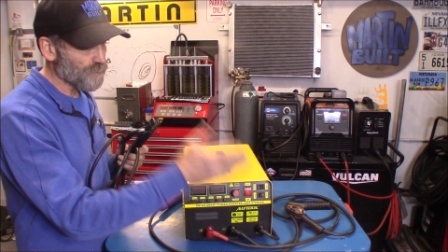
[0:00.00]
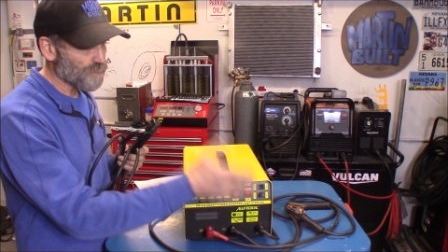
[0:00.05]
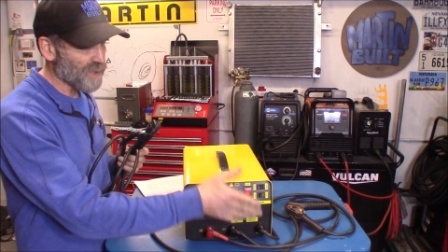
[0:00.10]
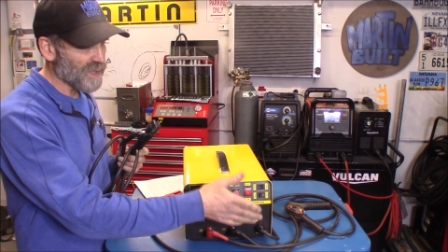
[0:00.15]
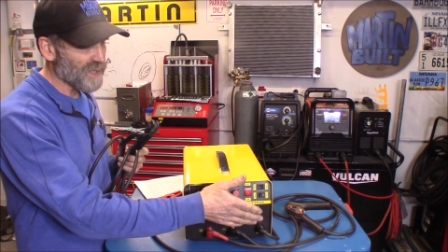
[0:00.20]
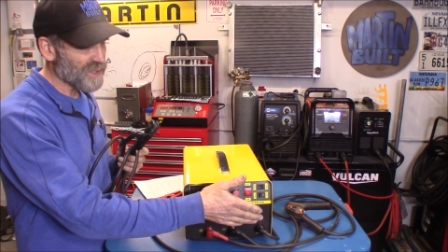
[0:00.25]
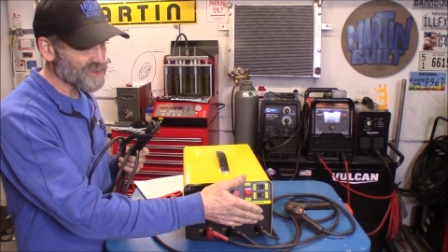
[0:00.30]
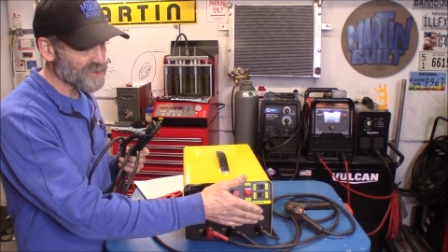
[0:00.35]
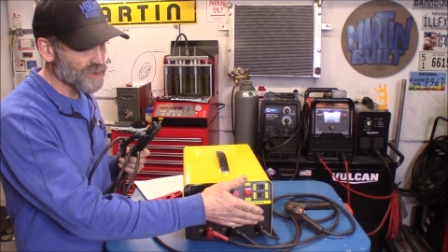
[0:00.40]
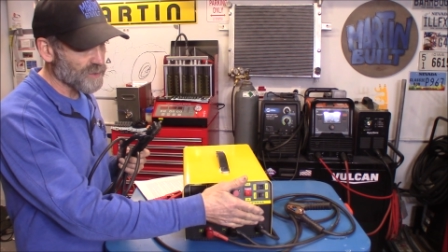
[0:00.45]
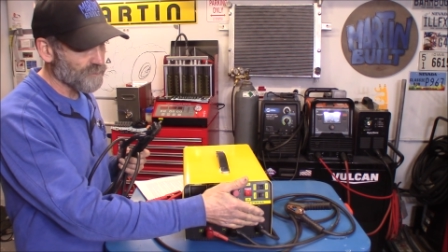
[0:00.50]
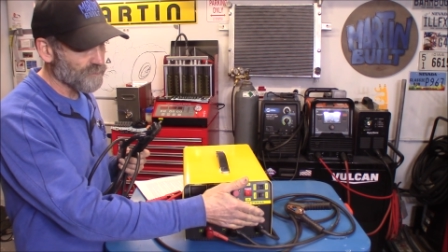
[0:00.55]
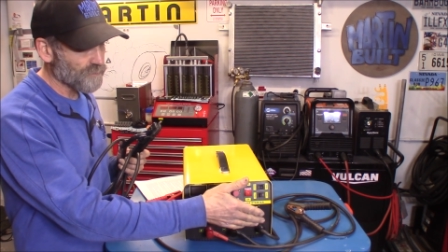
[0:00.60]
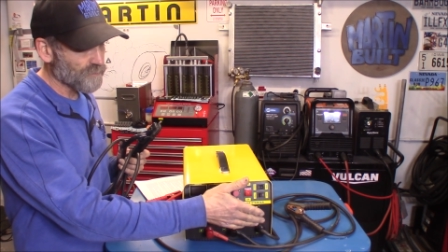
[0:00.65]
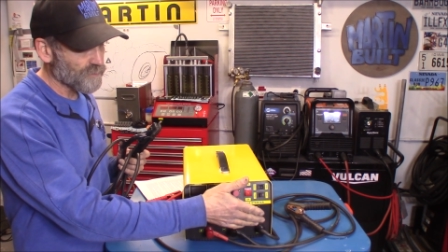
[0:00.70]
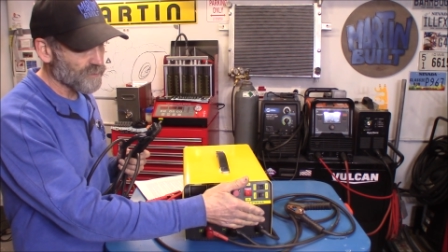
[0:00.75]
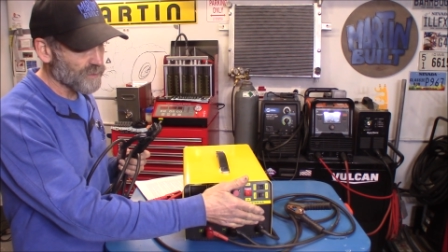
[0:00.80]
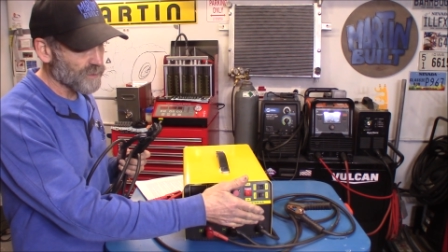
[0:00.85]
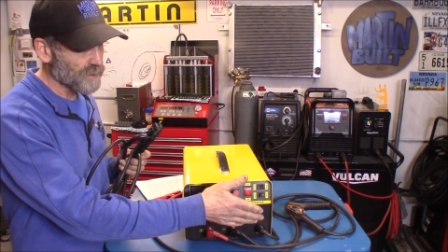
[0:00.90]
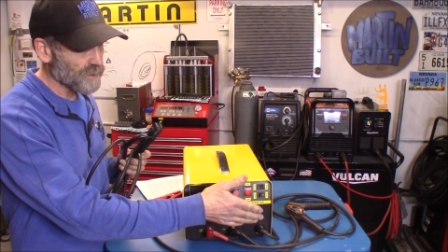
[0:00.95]
positive
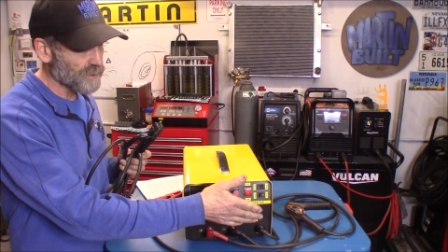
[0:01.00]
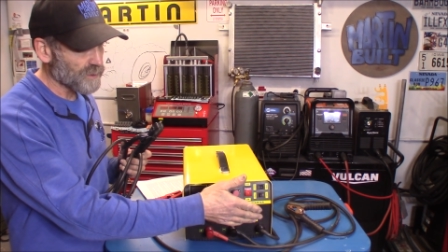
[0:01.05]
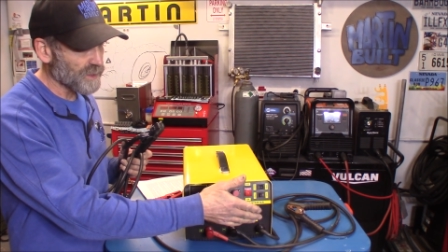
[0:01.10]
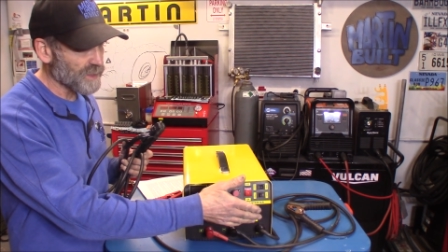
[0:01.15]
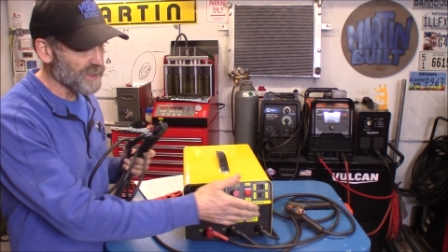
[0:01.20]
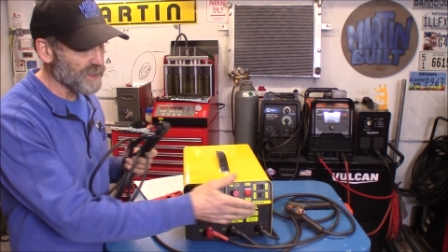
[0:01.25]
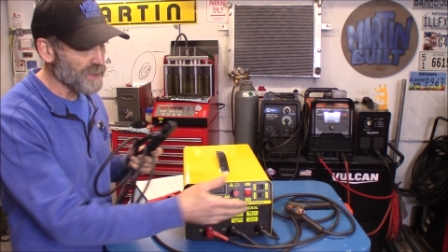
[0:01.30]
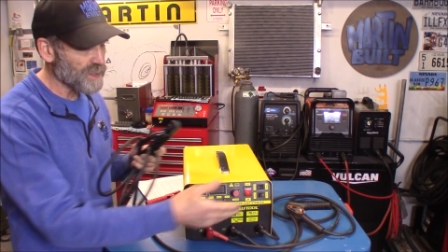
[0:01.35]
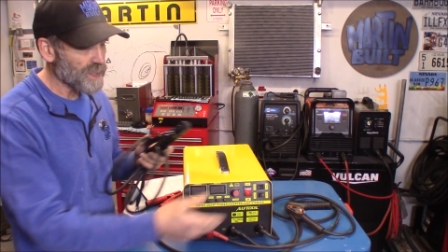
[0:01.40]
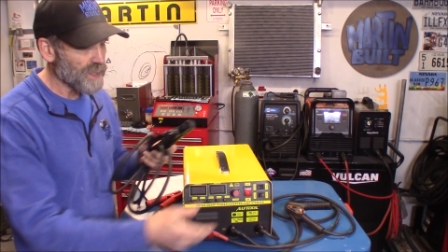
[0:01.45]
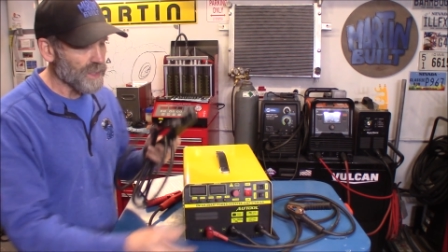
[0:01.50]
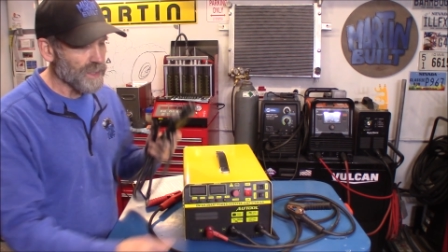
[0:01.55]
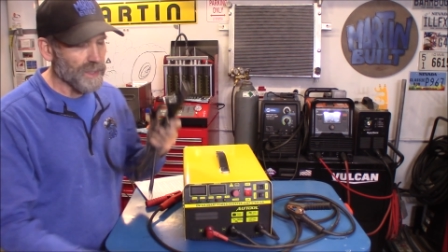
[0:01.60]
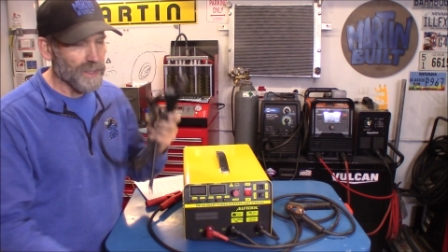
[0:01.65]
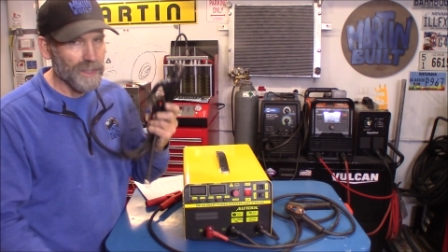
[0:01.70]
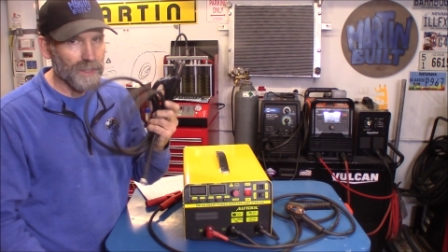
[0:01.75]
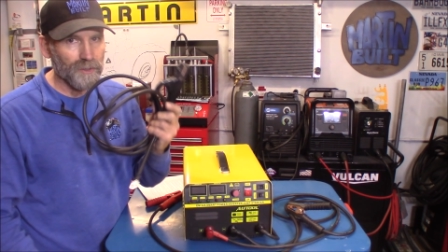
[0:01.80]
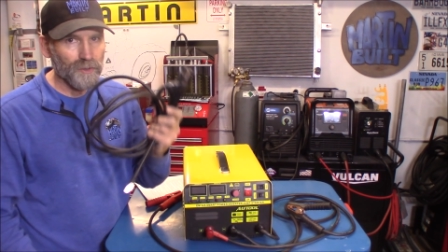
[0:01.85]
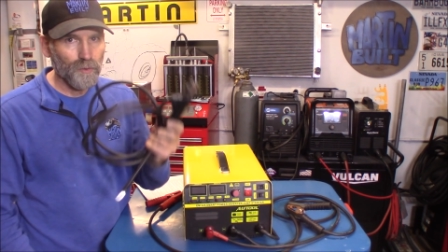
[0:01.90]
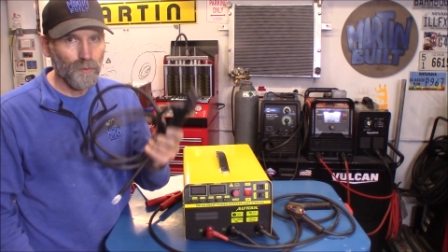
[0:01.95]
lead,
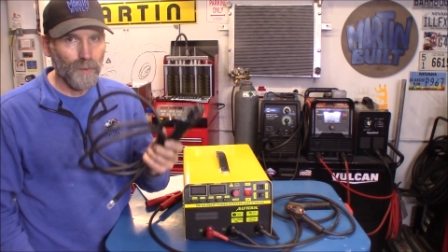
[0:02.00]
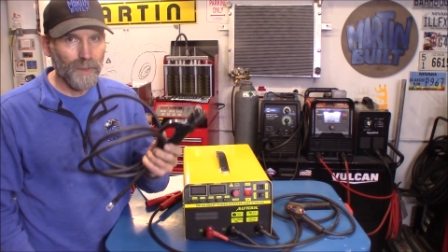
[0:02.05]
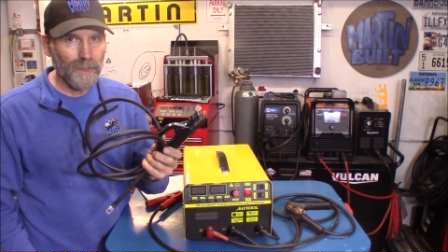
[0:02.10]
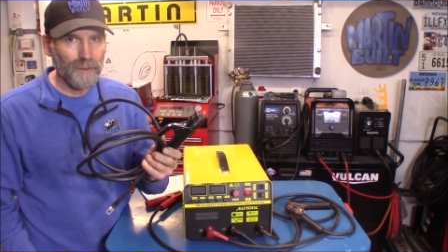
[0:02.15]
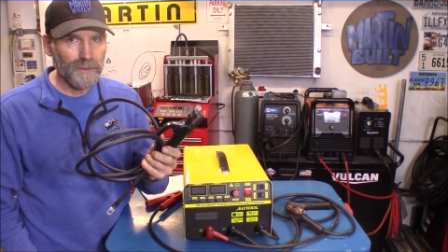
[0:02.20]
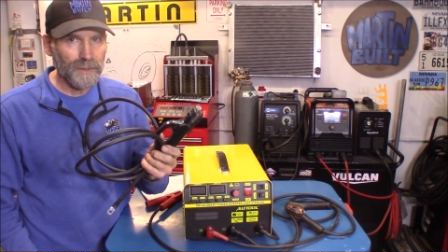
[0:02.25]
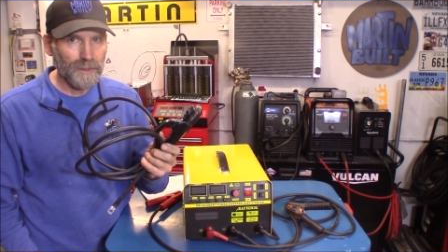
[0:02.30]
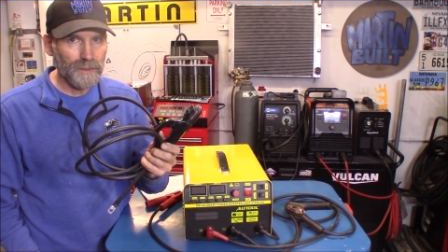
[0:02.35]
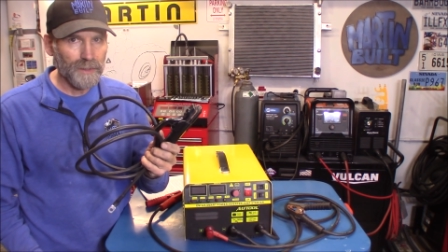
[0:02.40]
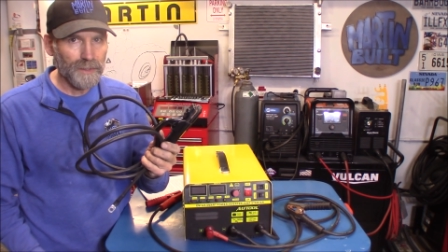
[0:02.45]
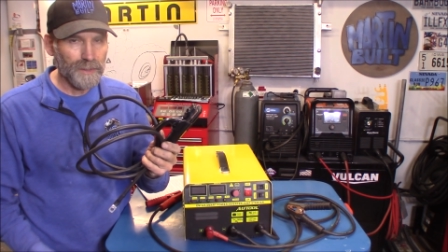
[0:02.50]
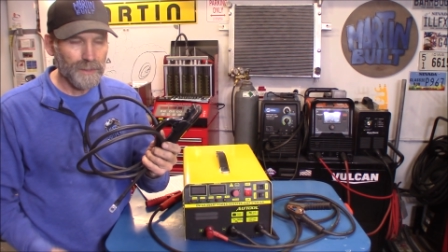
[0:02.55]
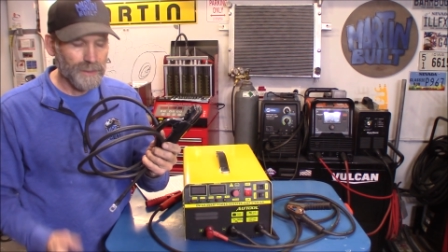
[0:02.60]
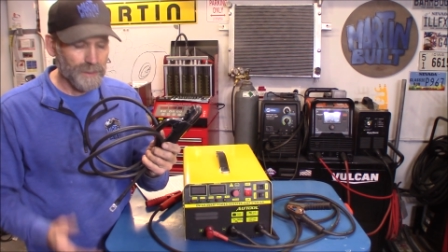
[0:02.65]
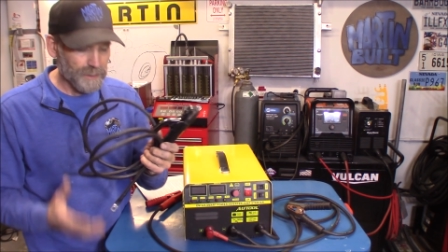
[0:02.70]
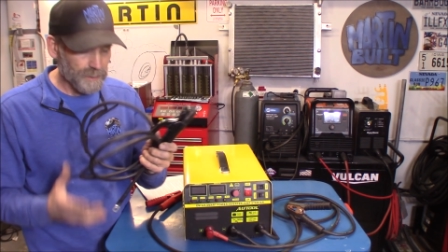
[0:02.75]
and your welding lead.